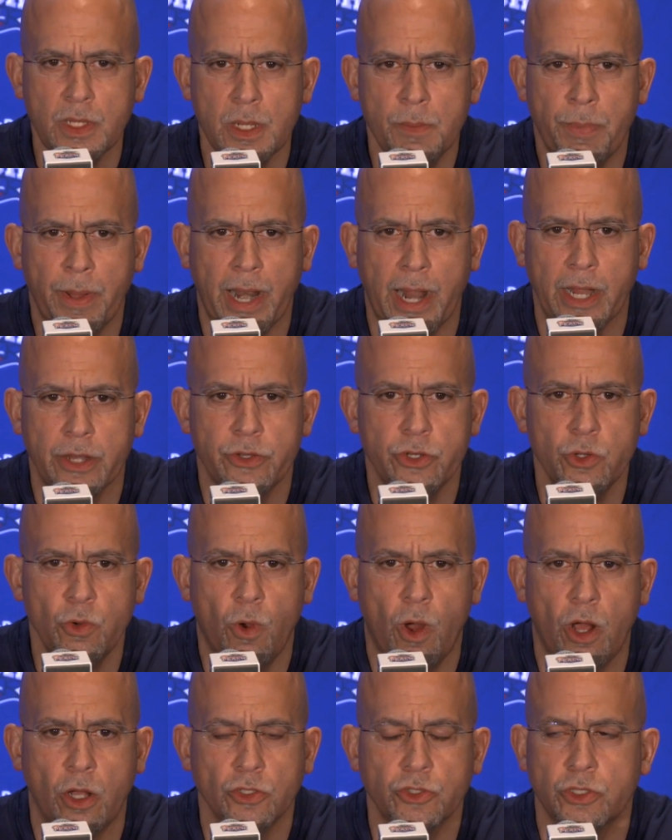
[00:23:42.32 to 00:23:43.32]
but I do
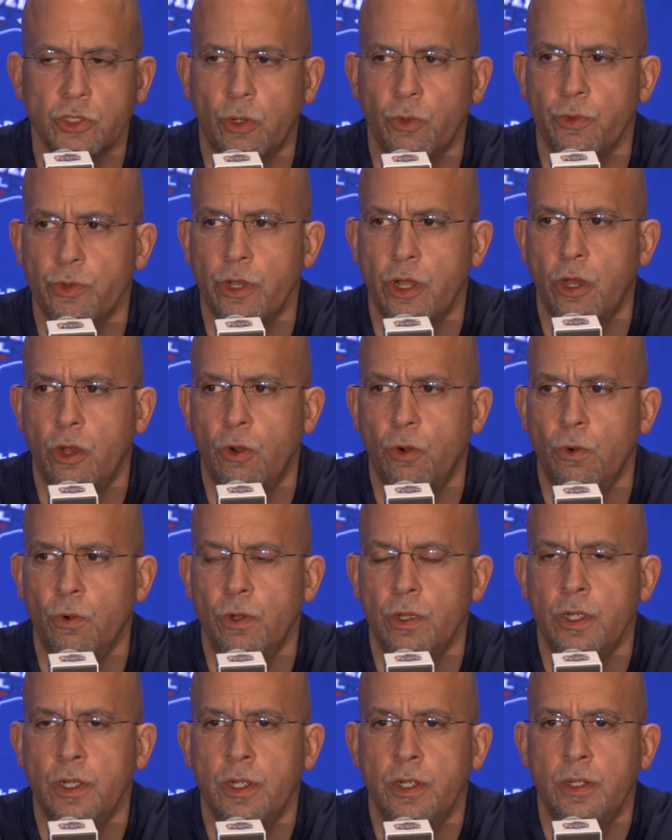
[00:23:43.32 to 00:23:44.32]
also know
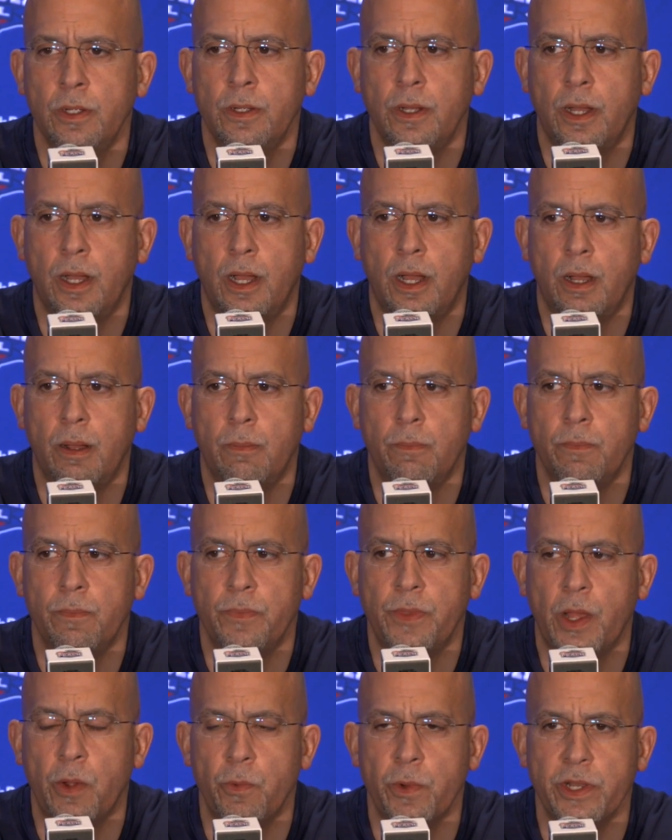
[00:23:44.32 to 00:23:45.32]
um,
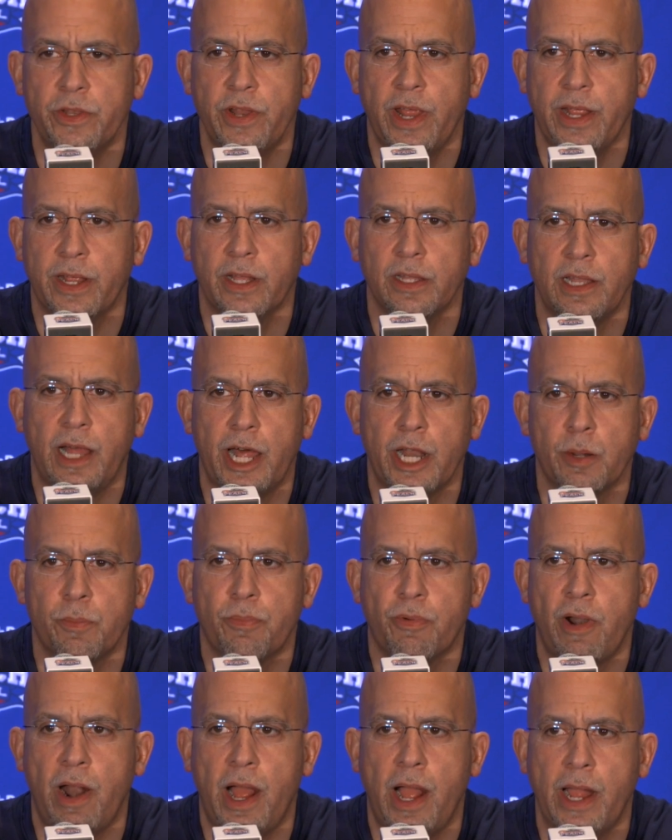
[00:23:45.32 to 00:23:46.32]
that we take a lot of
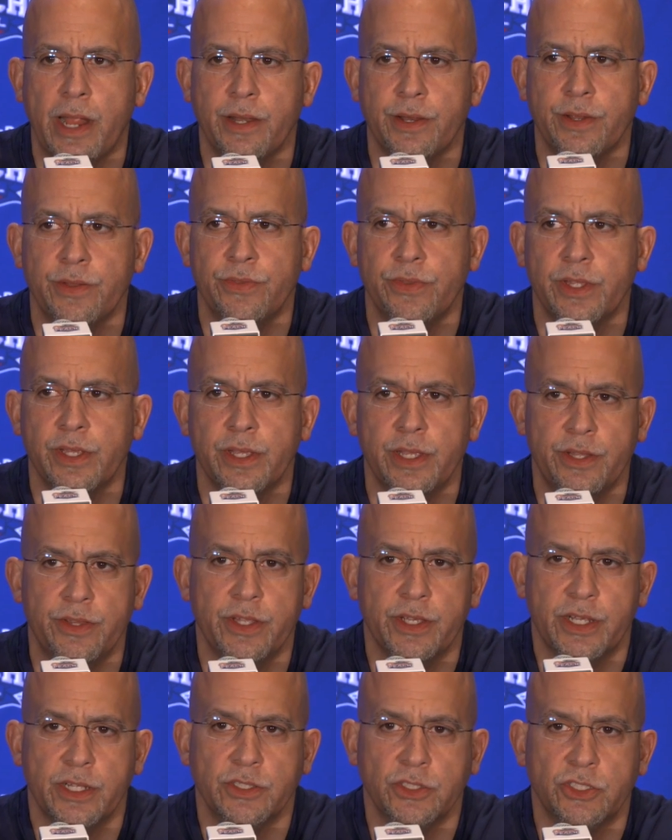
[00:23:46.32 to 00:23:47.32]
pride in the in
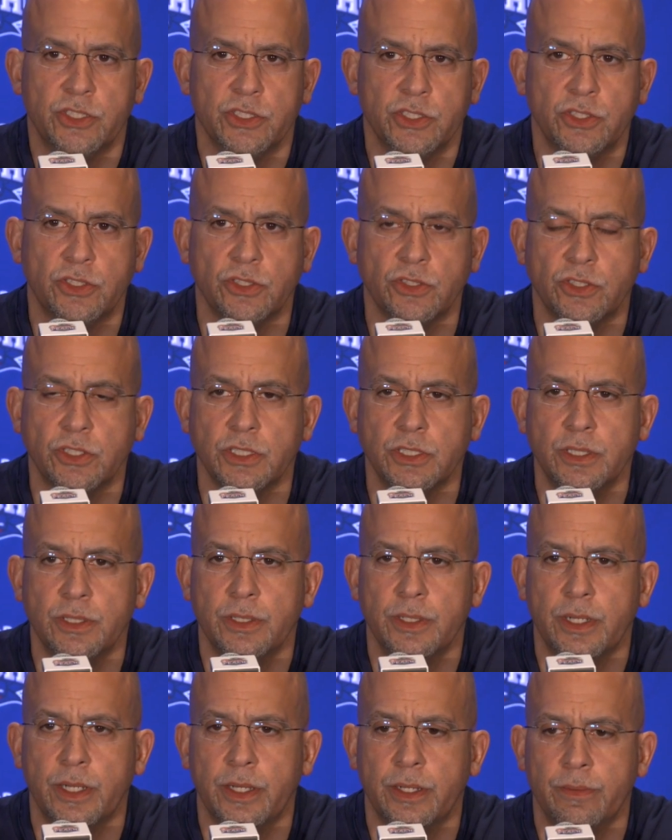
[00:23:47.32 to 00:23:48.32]
the consistency
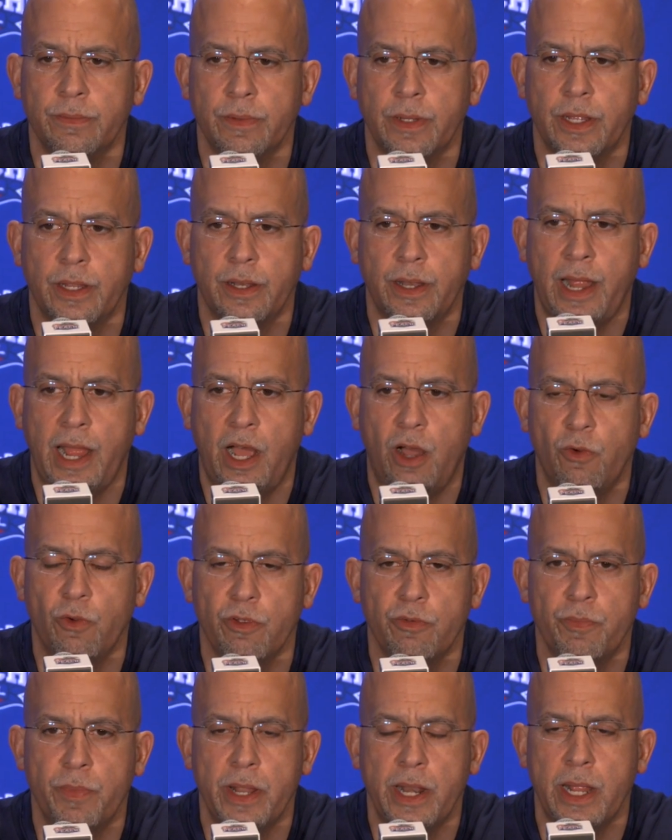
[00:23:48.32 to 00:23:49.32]
and and how
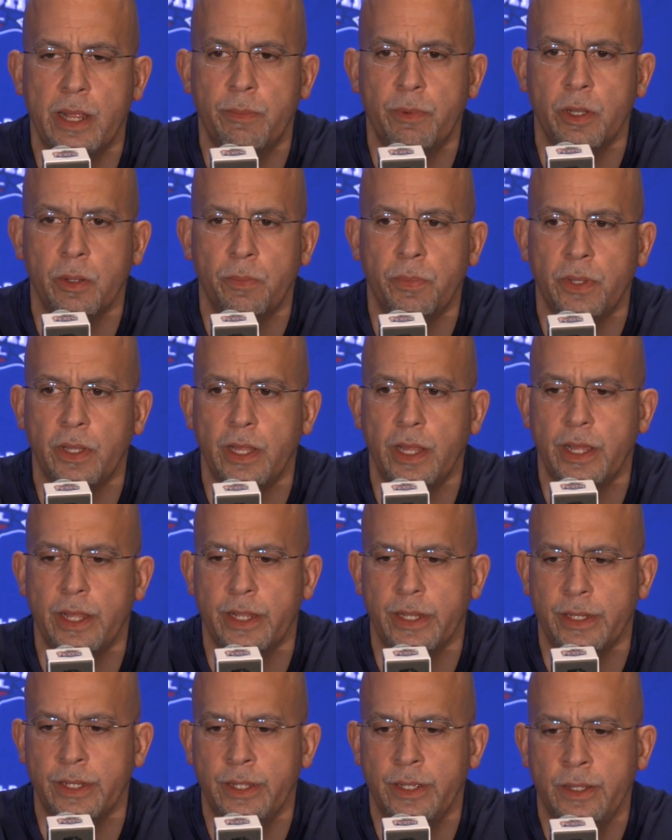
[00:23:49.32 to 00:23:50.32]
we've been able to
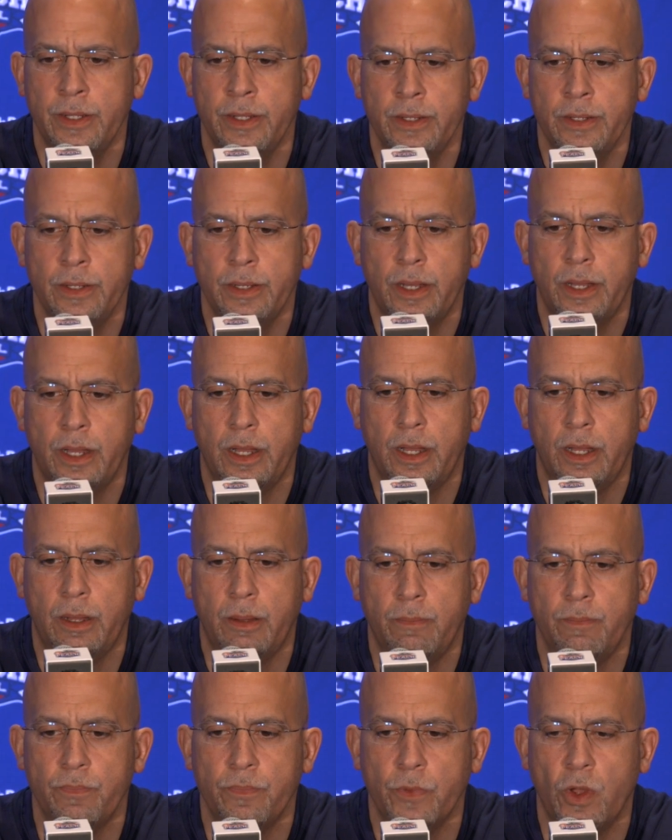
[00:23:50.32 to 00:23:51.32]
play
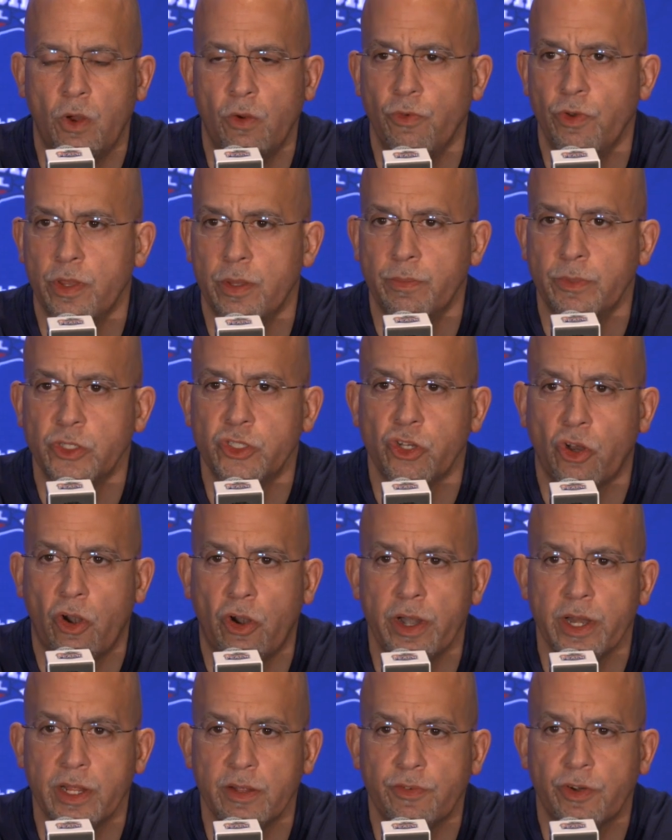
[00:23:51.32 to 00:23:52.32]
um, over the
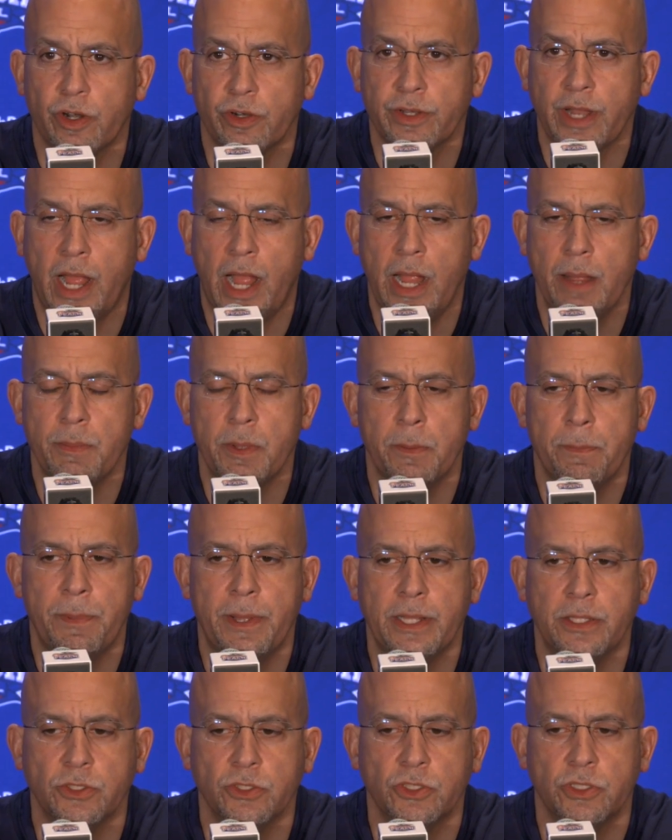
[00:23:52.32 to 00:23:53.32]
majority of our time at
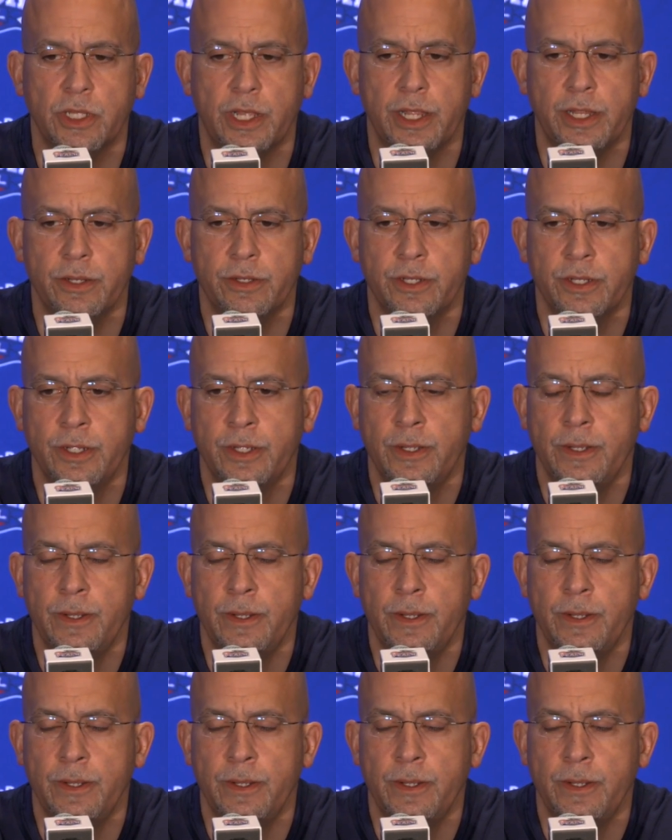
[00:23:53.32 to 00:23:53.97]
Penn State.